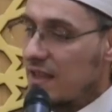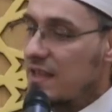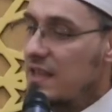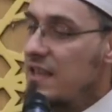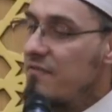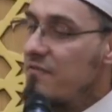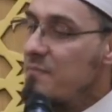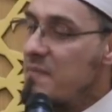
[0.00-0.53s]

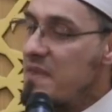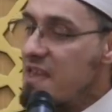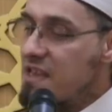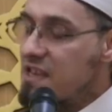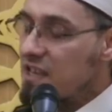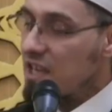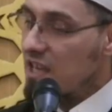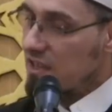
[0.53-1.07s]
Give
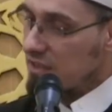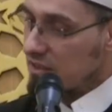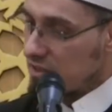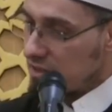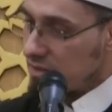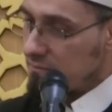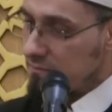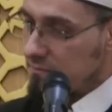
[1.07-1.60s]
me
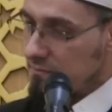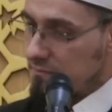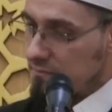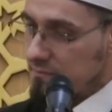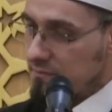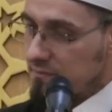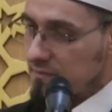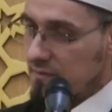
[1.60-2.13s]
kingdom
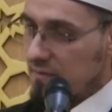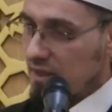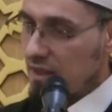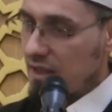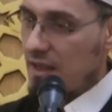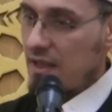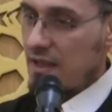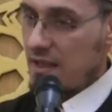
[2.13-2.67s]

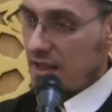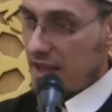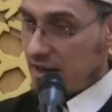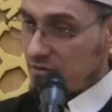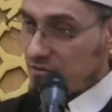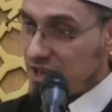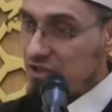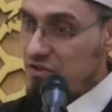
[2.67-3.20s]

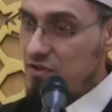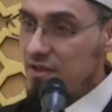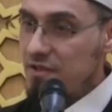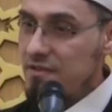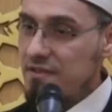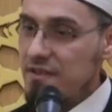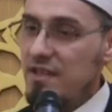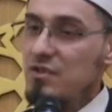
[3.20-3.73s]
and
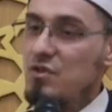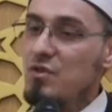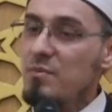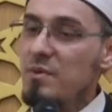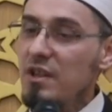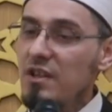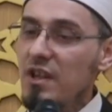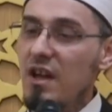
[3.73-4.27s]
riches that
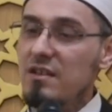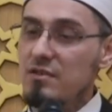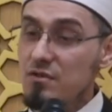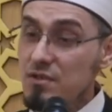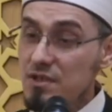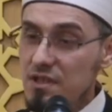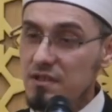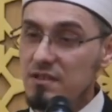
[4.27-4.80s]

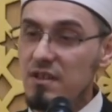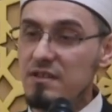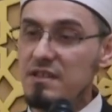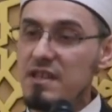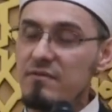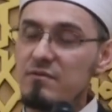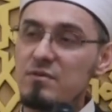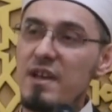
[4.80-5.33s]
you shall not
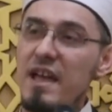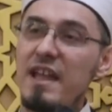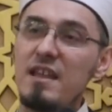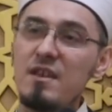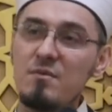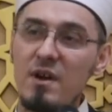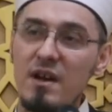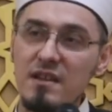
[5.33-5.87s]
give to
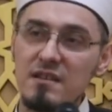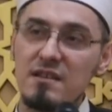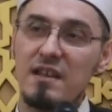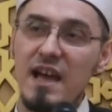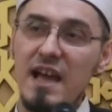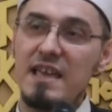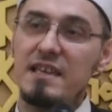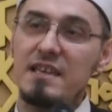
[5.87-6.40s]
anyone
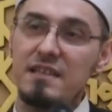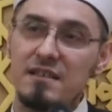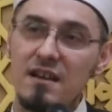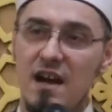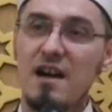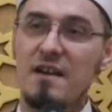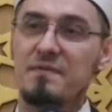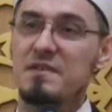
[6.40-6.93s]
like it
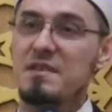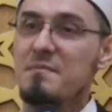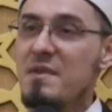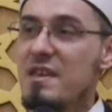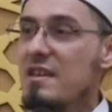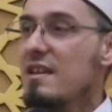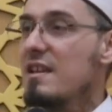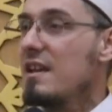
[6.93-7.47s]
after
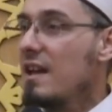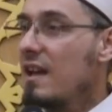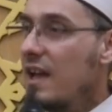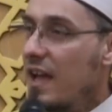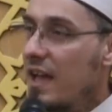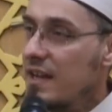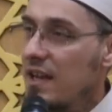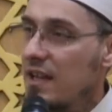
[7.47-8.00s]
me.
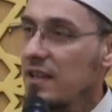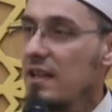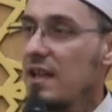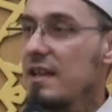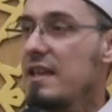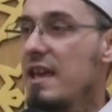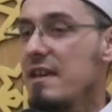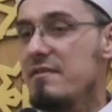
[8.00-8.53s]
And
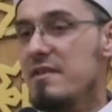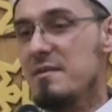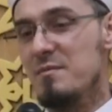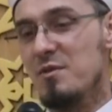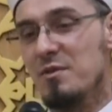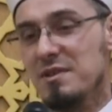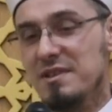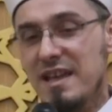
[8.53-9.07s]
Allah gave
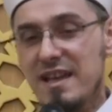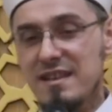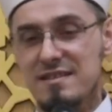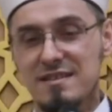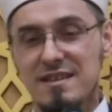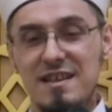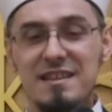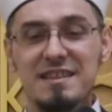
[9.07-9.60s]
him all
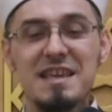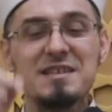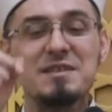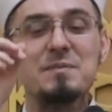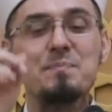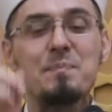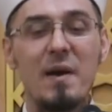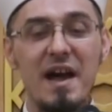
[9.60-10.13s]
that.
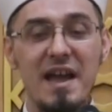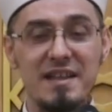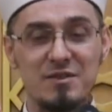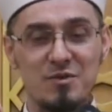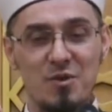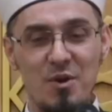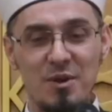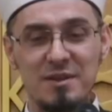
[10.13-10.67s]

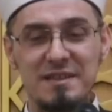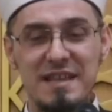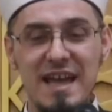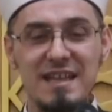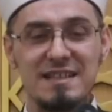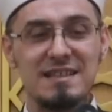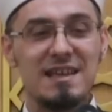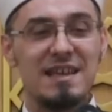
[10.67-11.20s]
Despite all
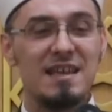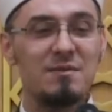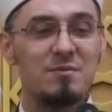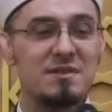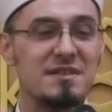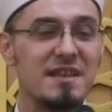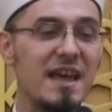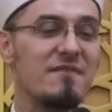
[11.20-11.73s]
that, he
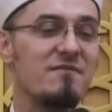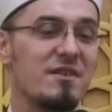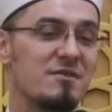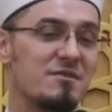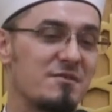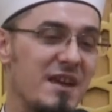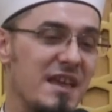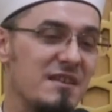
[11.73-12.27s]
was ever
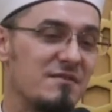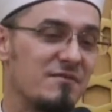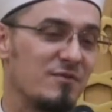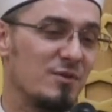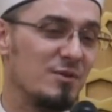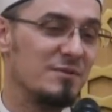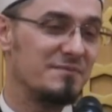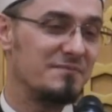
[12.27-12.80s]

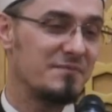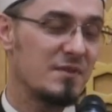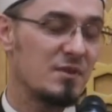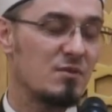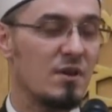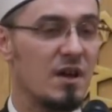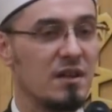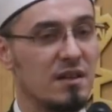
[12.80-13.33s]
grateful
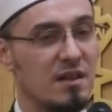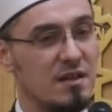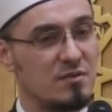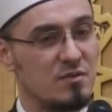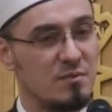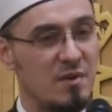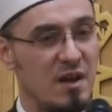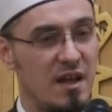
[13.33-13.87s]
to Allah
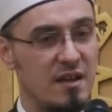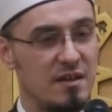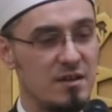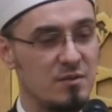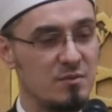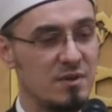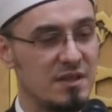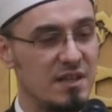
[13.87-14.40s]

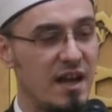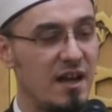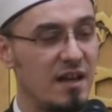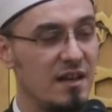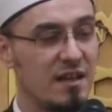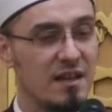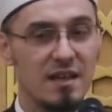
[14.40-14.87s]
subhanahu wa ta'ala.